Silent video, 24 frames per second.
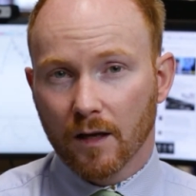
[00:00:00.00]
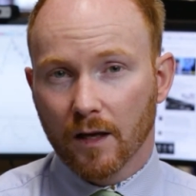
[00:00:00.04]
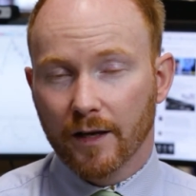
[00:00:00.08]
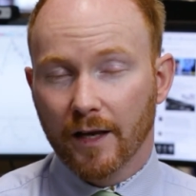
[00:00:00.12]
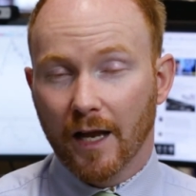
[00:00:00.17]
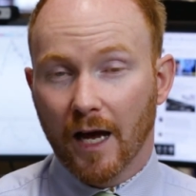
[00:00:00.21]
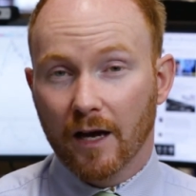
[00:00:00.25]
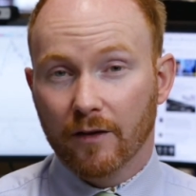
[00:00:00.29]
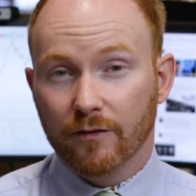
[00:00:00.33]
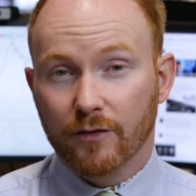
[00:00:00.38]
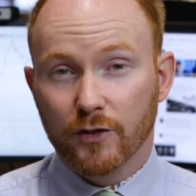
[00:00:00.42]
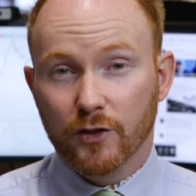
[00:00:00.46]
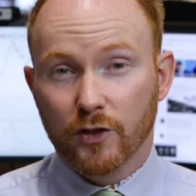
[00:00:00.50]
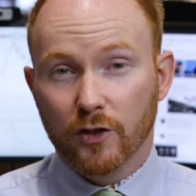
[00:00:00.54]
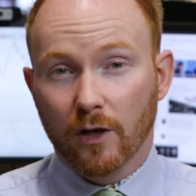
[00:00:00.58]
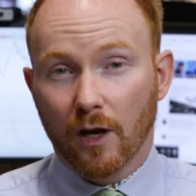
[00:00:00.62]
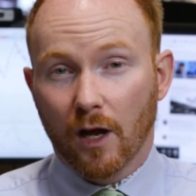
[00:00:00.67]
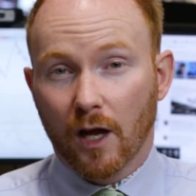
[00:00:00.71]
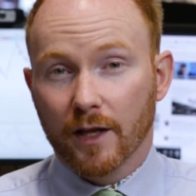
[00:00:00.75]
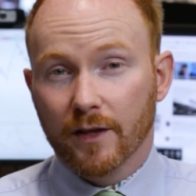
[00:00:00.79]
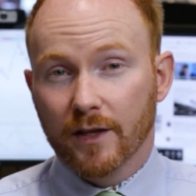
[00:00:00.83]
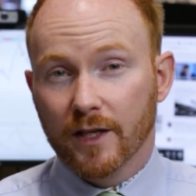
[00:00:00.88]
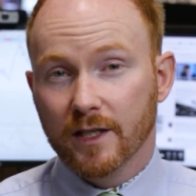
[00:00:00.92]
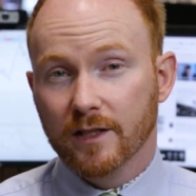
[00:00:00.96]
Now, if you do
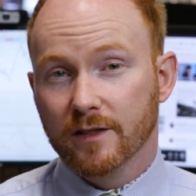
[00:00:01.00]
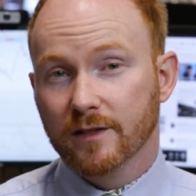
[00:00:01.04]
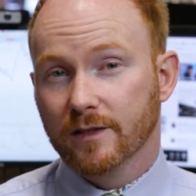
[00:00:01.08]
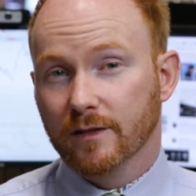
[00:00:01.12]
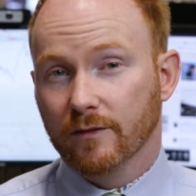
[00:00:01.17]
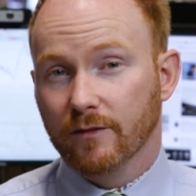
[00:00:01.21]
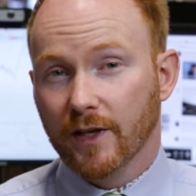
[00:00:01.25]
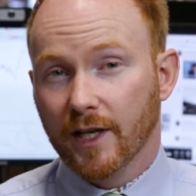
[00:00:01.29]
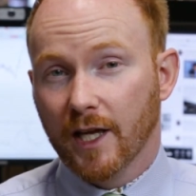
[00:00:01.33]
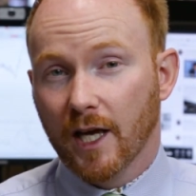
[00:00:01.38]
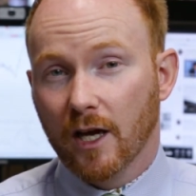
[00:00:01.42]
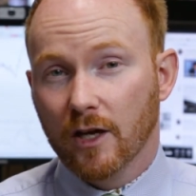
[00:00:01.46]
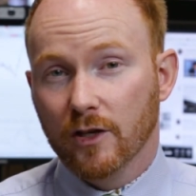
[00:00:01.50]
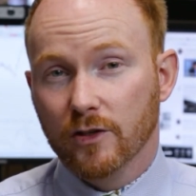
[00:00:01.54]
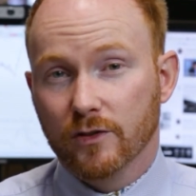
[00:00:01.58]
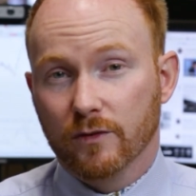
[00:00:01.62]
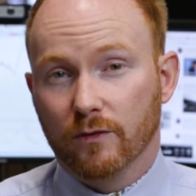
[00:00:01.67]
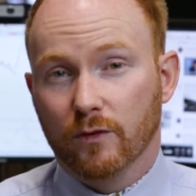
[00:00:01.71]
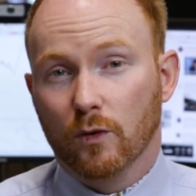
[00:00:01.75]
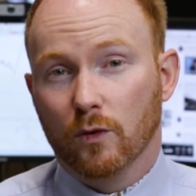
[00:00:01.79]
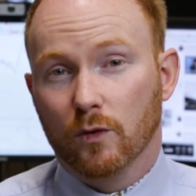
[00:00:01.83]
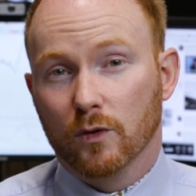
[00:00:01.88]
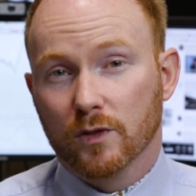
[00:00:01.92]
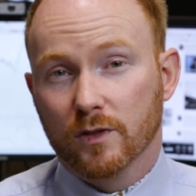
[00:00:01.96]
like these videos,
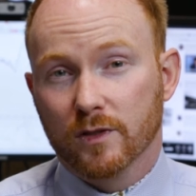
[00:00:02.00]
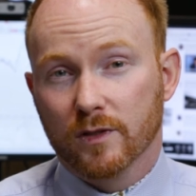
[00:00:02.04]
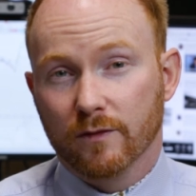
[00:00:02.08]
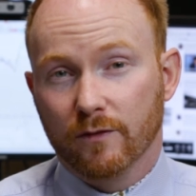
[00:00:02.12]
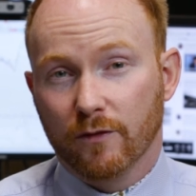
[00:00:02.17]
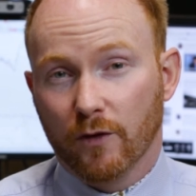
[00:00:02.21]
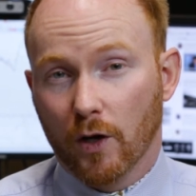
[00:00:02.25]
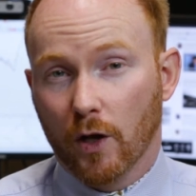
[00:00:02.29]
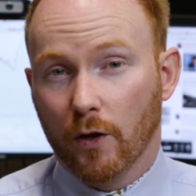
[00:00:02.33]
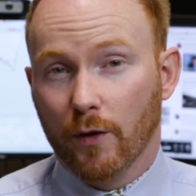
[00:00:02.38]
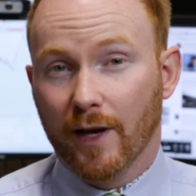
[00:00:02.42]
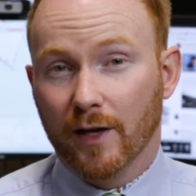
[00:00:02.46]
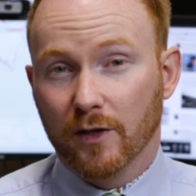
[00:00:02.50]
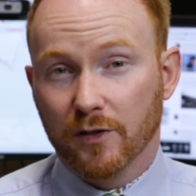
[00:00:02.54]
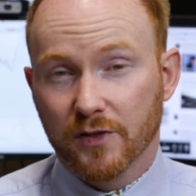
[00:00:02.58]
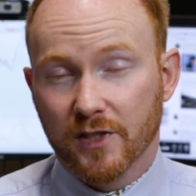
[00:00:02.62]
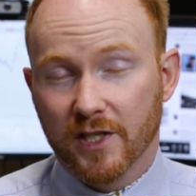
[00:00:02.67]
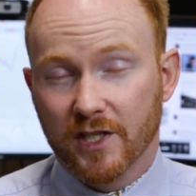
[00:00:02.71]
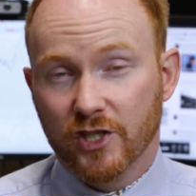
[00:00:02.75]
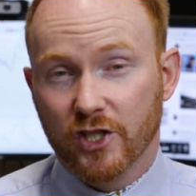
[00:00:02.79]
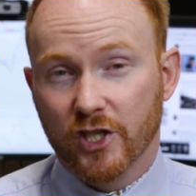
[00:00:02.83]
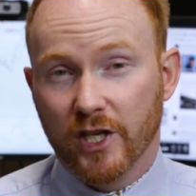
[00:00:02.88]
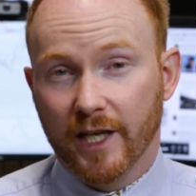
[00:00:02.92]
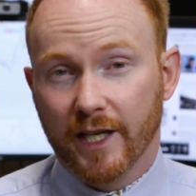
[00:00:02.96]
of course, follow
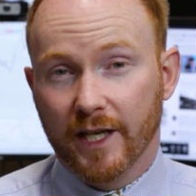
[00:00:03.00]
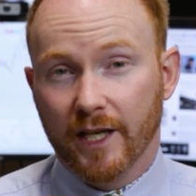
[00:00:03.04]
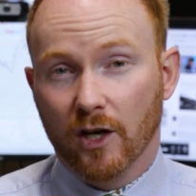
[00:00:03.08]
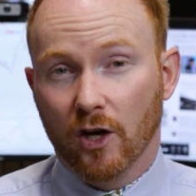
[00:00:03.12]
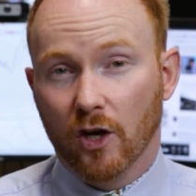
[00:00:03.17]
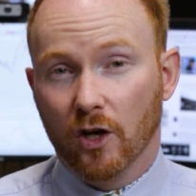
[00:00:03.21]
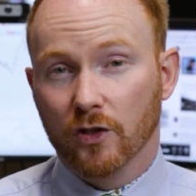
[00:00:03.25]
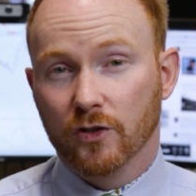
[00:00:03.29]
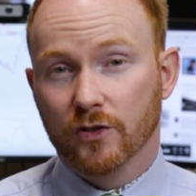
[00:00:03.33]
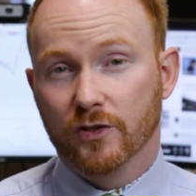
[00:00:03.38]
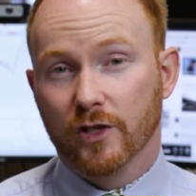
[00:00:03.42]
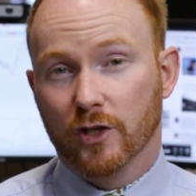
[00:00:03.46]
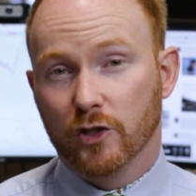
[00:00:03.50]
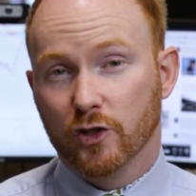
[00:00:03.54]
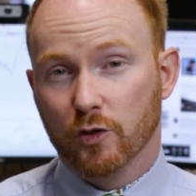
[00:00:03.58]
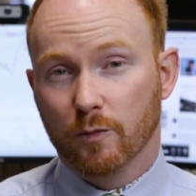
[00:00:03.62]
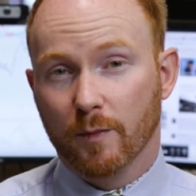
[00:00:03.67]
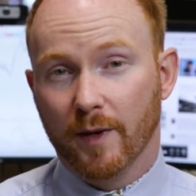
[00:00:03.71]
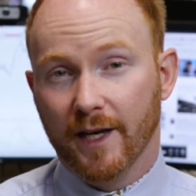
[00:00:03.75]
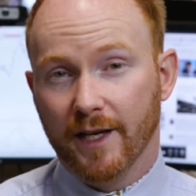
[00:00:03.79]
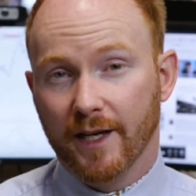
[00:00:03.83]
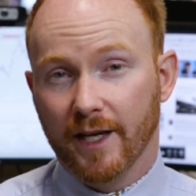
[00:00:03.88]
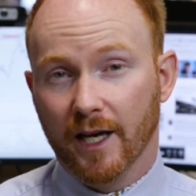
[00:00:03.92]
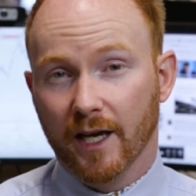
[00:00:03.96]
LCG on social
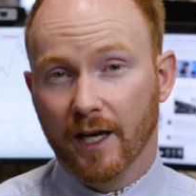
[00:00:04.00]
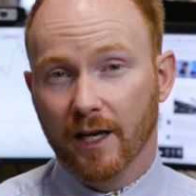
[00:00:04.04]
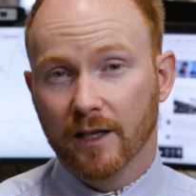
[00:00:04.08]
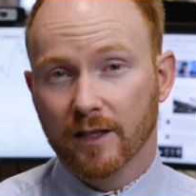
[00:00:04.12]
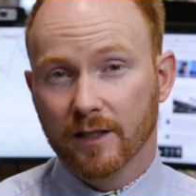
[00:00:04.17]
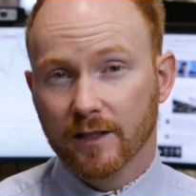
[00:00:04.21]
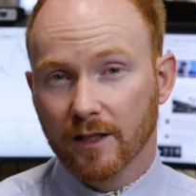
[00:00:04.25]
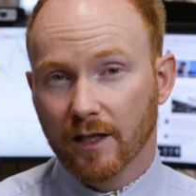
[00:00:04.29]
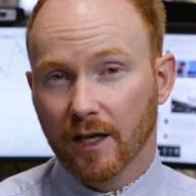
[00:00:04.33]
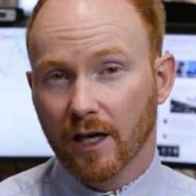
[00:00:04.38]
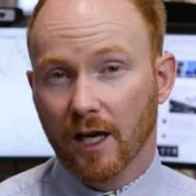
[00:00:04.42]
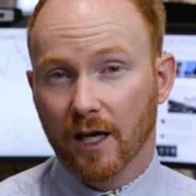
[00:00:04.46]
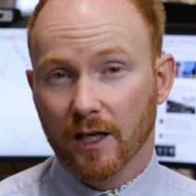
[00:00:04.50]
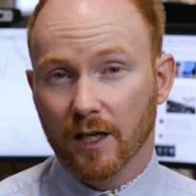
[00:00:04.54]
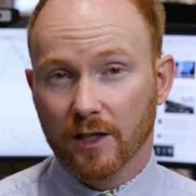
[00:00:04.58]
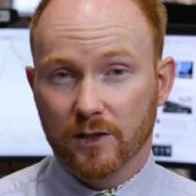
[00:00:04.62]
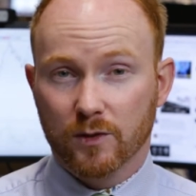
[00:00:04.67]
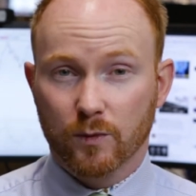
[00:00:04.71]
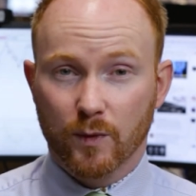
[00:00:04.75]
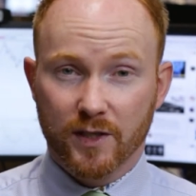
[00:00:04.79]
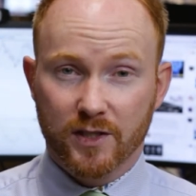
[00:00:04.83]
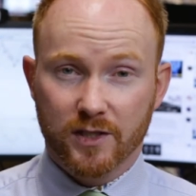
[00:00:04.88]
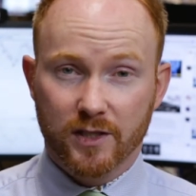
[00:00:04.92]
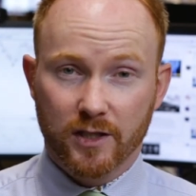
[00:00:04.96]
media,
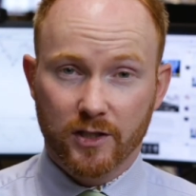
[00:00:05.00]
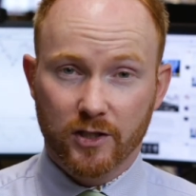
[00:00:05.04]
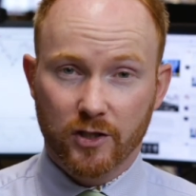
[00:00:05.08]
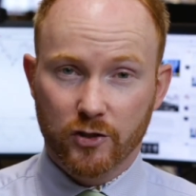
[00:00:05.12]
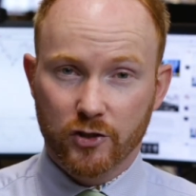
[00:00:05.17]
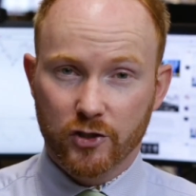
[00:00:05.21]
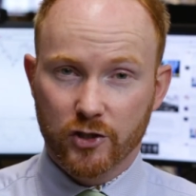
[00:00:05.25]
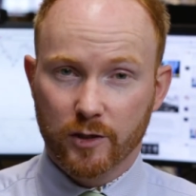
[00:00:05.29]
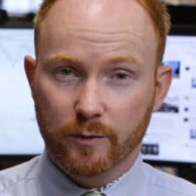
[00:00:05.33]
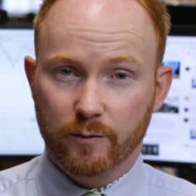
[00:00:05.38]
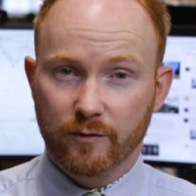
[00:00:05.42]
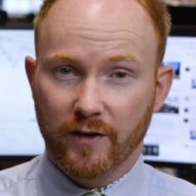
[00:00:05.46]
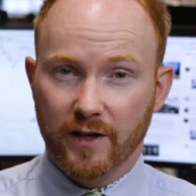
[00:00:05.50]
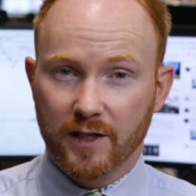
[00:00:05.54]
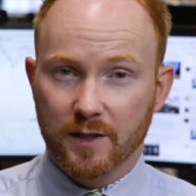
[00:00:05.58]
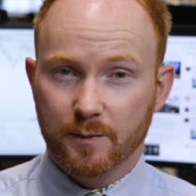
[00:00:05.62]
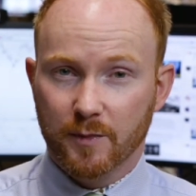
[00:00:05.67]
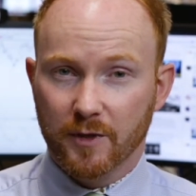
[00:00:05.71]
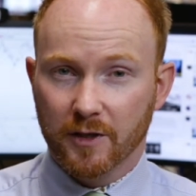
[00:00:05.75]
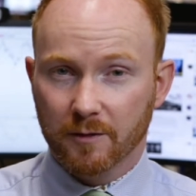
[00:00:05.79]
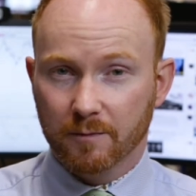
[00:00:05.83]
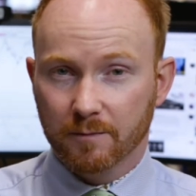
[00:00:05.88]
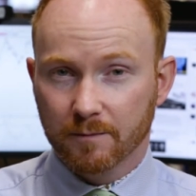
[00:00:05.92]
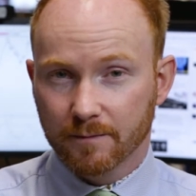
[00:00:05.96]
Twitter, YouTube, Facebook.